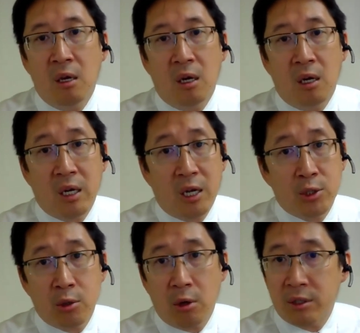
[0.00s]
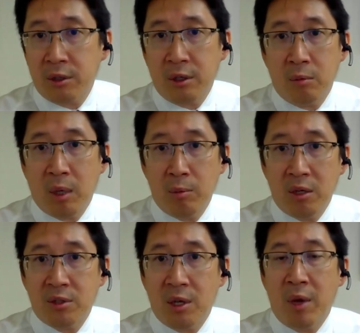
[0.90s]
Uh, collagen cross-linking may be of some